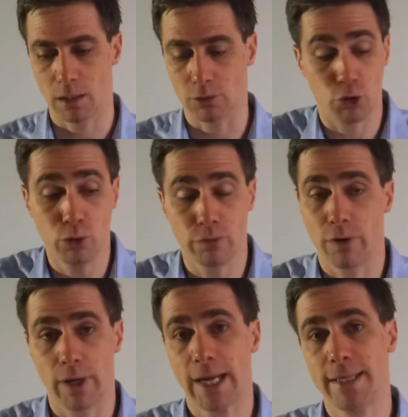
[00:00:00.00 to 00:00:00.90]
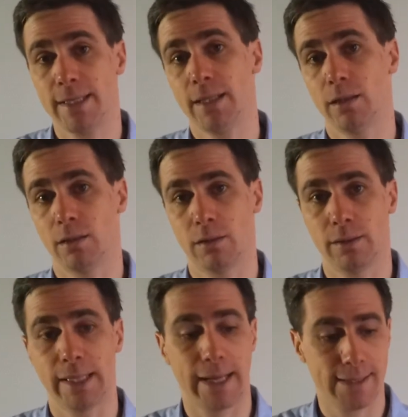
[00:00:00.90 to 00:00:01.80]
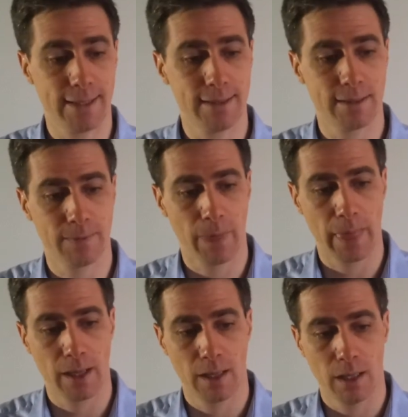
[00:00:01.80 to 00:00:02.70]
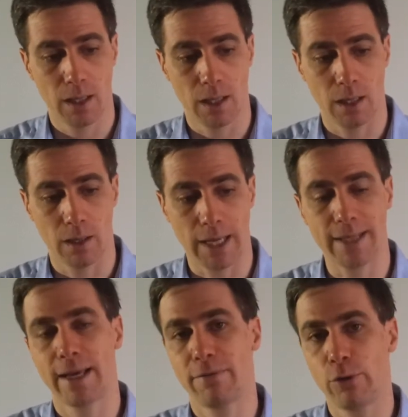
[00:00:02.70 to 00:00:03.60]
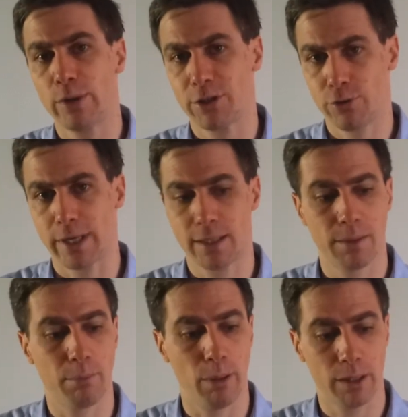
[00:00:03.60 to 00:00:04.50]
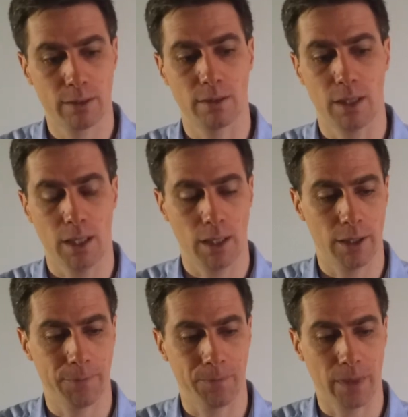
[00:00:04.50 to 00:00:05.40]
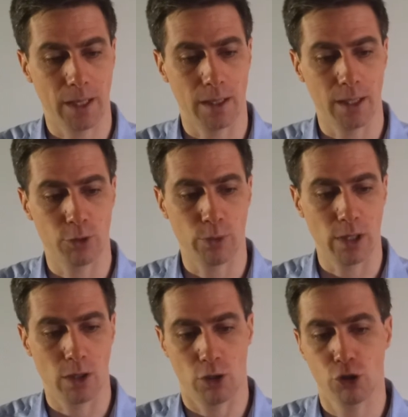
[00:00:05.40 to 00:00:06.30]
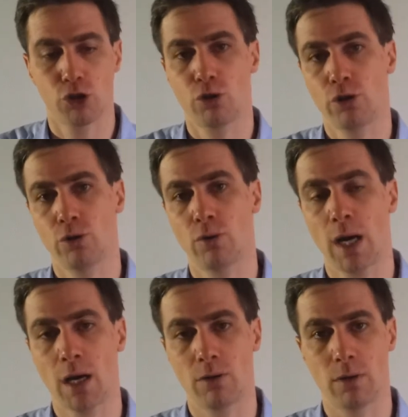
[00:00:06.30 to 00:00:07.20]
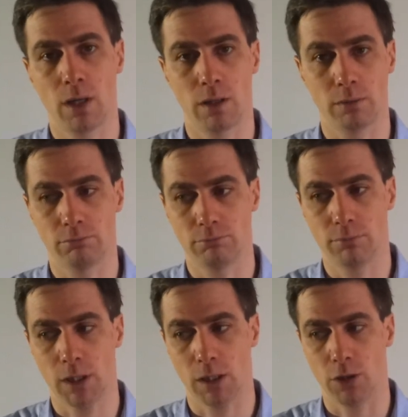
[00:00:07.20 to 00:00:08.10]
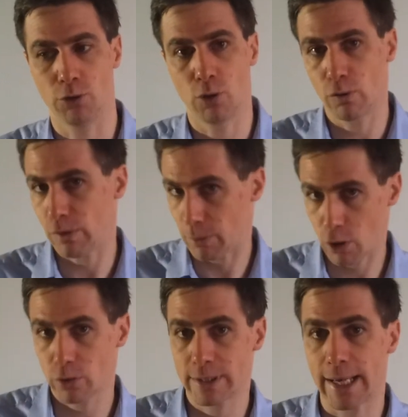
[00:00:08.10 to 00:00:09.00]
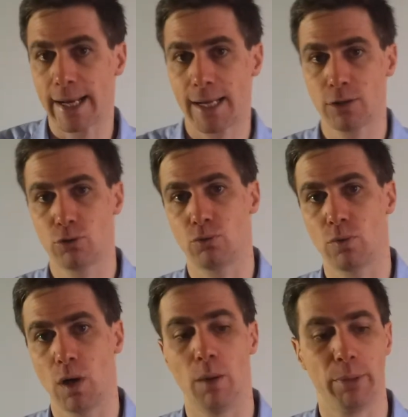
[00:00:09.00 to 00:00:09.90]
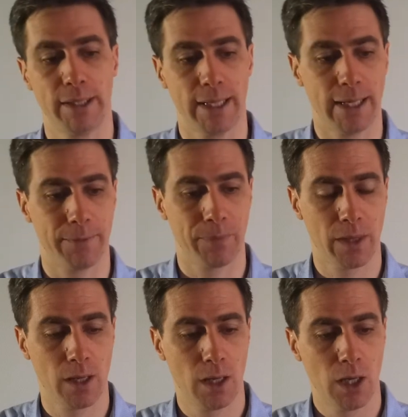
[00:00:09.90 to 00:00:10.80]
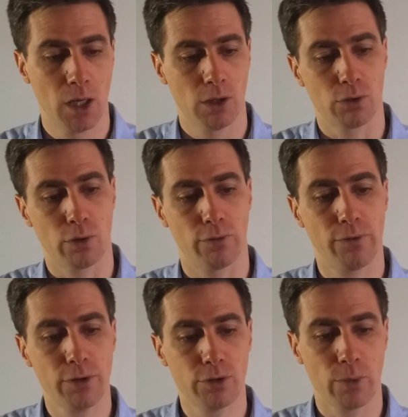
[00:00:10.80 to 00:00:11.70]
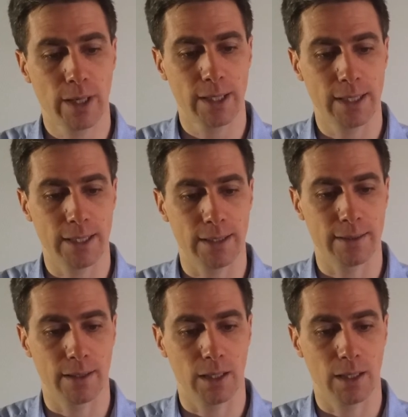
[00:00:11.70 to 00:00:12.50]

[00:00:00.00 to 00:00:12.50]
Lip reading: good for any data set, and are very strict, but it will show you how you go from closed data to open data. So the first one is